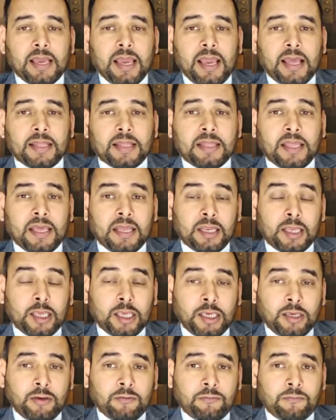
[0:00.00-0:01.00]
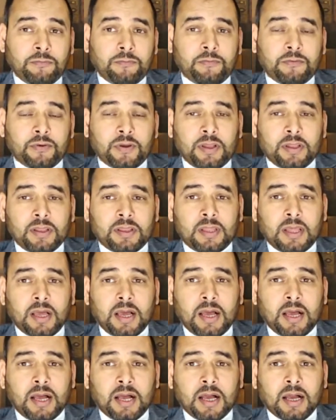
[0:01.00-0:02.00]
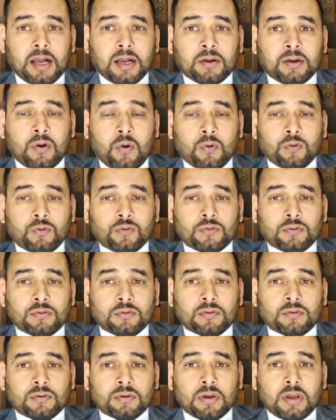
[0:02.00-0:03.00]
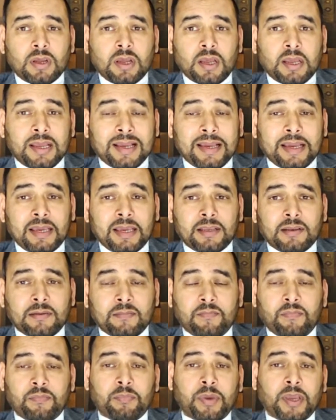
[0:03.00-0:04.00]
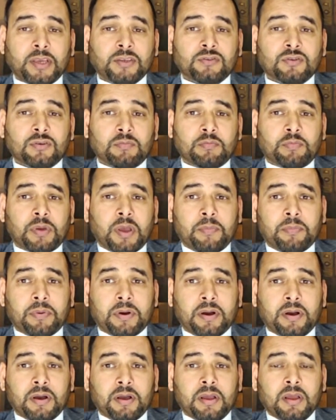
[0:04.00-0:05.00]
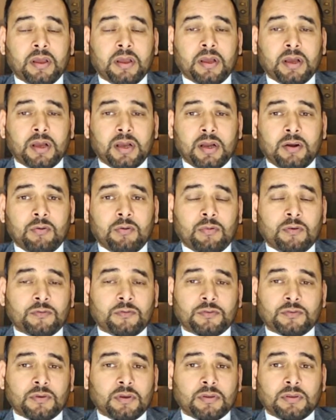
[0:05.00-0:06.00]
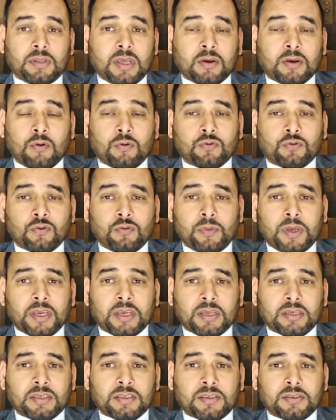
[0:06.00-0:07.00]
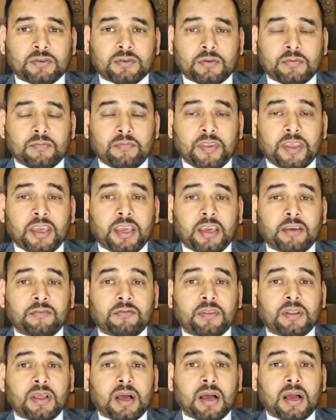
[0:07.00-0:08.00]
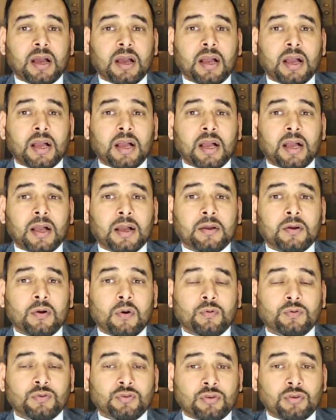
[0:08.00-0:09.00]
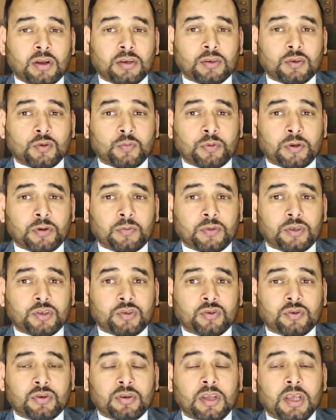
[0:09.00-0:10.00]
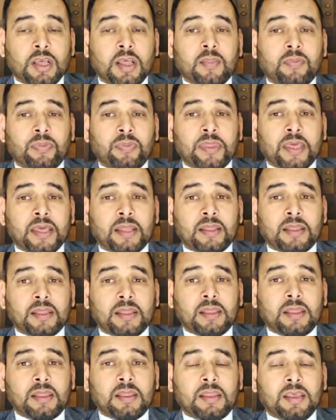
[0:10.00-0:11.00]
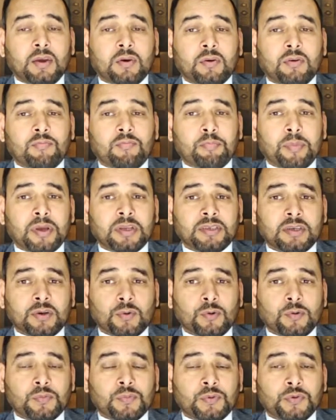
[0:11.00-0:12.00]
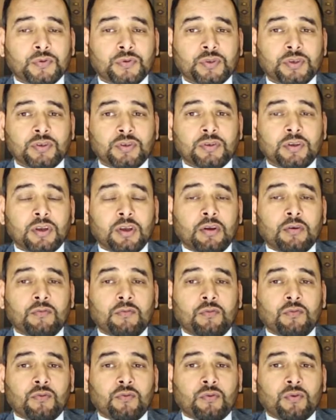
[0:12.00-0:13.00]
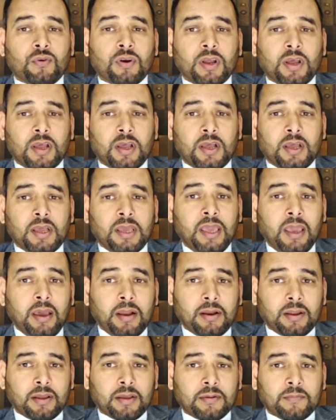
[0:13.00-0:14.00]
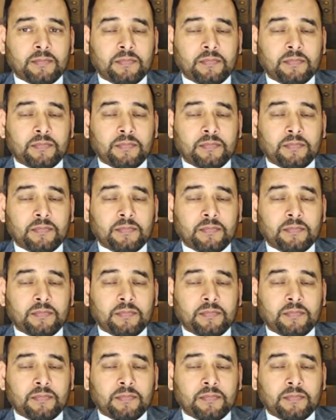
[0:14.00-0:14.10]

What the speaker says: And then if the court, again, based on paper, Home Office, the court will make a decision. If the court grants you permission, then your matter will proceed for hearing.